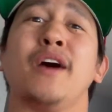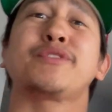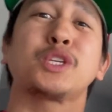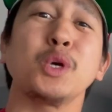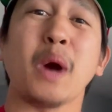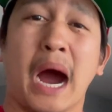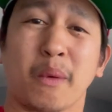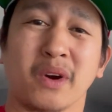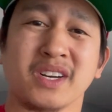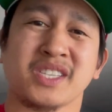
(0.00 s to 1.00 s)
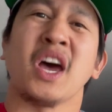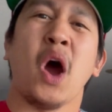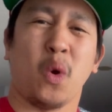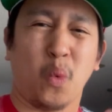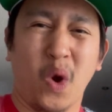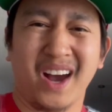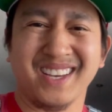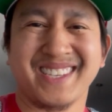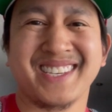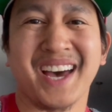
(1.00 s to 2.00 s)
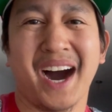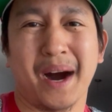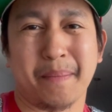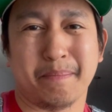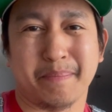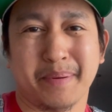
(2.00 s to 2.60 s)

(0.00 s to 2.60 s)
of two hours was up.